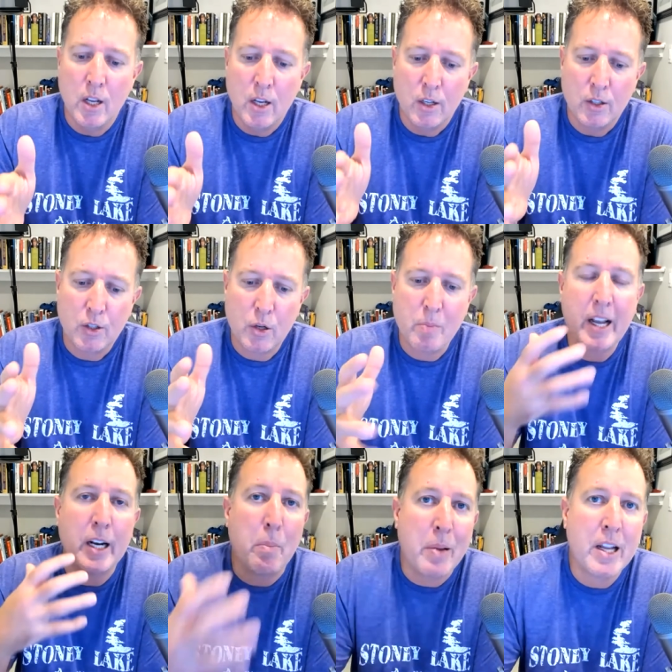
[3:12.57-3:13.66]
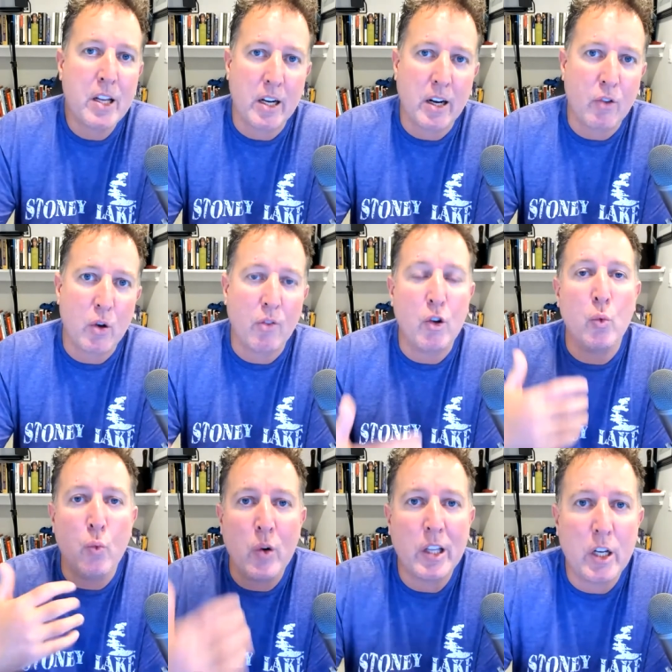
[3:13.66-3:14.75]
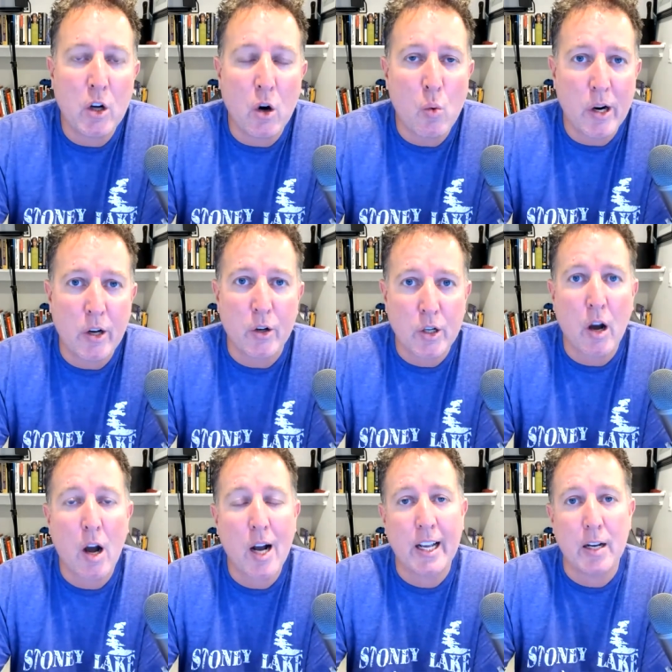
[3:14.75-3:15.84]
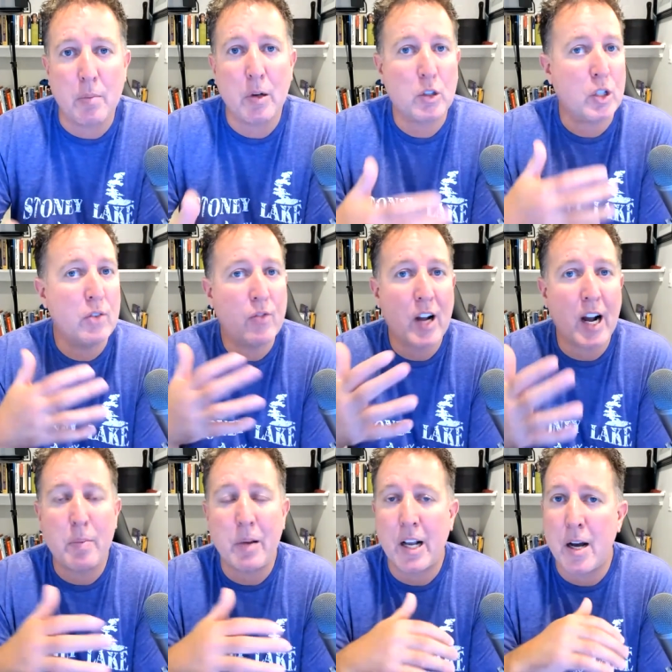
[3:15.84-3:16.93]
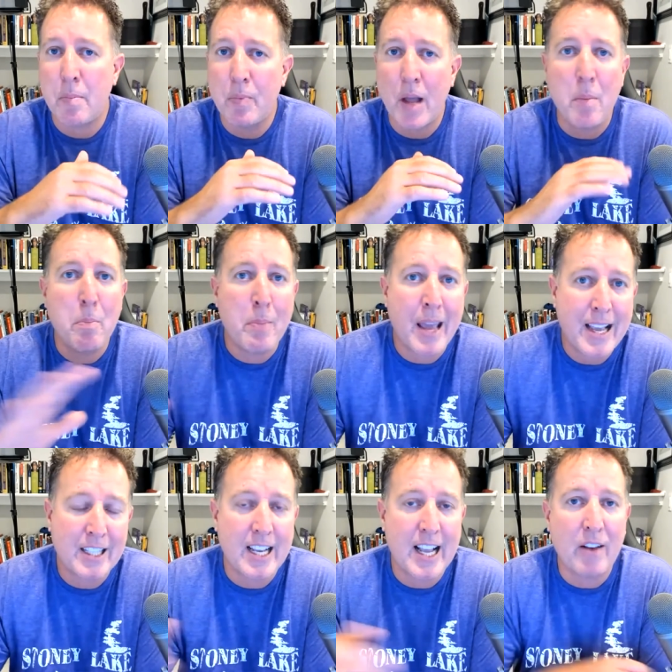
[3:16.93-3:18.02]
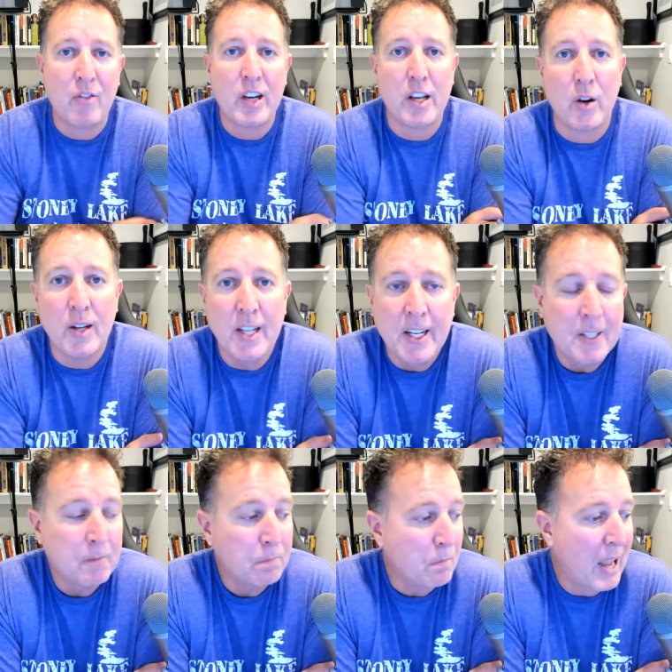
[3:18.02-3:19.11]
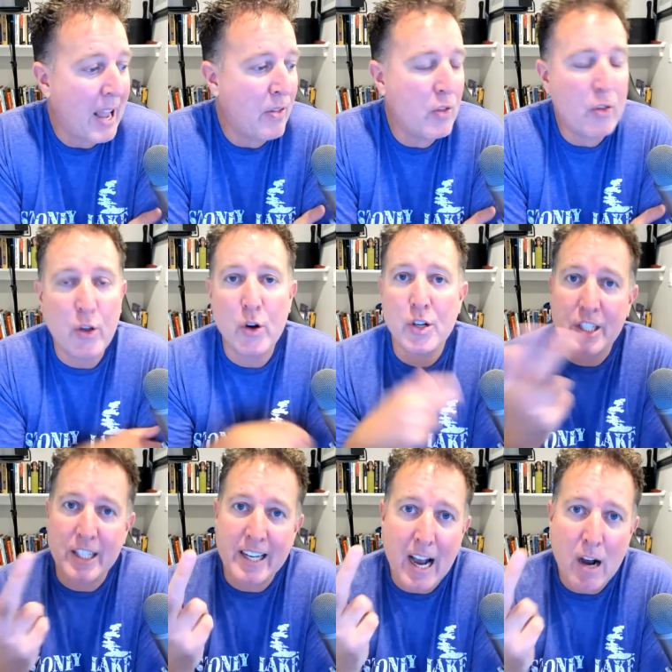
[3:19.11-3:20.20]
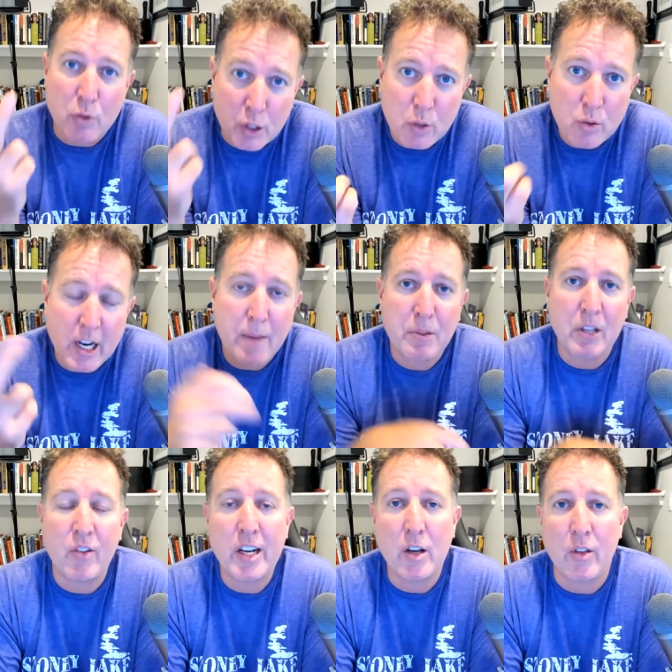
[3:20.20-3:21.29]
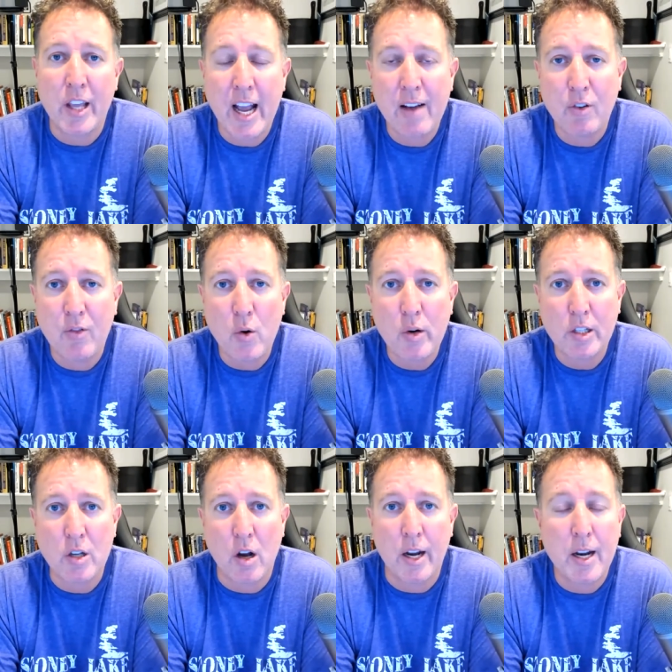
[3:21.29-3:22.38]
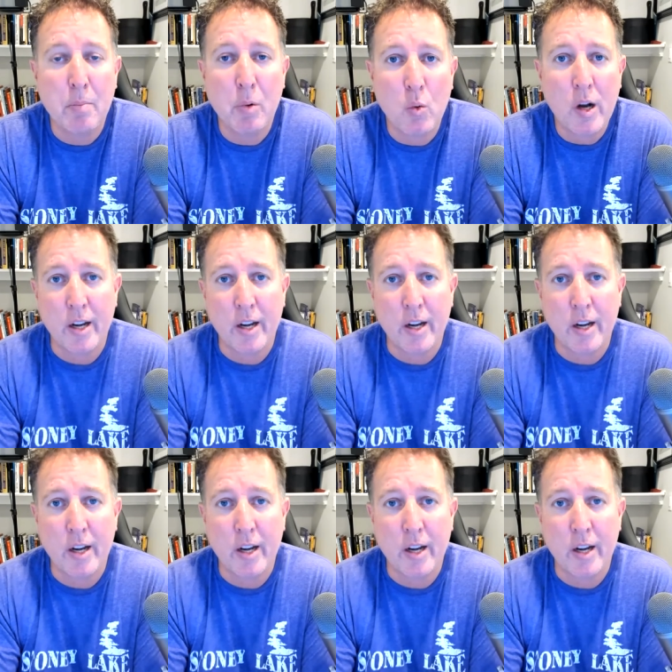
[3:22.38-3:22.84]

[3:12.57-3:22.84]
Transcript: to make an opinion of you if you really know what you're talking about so you've got to become amazing at video and there's now two types of video that you have to focus on. Number one